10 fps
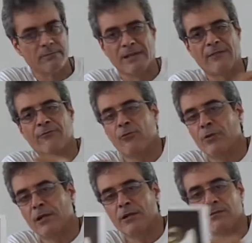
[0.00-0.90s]
not
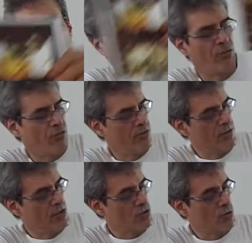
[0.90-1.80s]
40,
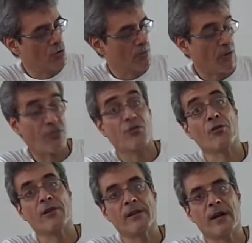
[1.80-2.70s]
issue number
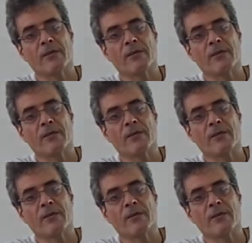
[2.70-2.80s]
39,